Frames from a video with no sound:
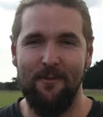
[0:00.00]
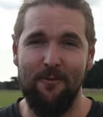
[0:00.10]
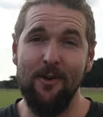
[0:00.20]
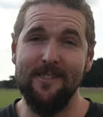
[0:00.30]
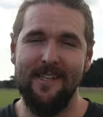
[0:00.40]
the
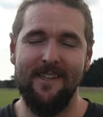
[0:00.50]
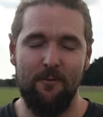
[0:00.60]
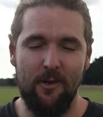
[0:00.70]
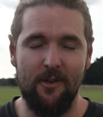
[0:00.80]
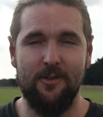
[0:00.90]
first thing that
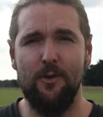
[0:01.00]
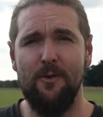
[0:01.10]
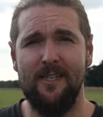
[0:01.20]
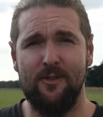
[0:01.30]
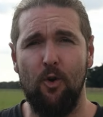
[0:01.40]
we're going to do
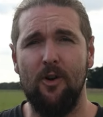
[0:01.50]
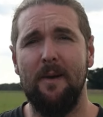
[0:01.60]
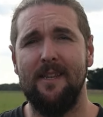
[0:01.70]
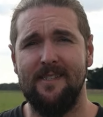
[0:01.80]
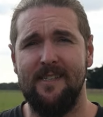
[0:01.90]
is talk
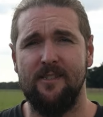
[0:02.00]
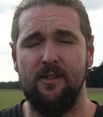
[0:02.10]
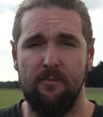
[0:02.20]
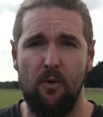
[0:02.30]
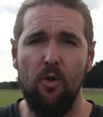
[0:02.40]
about the system,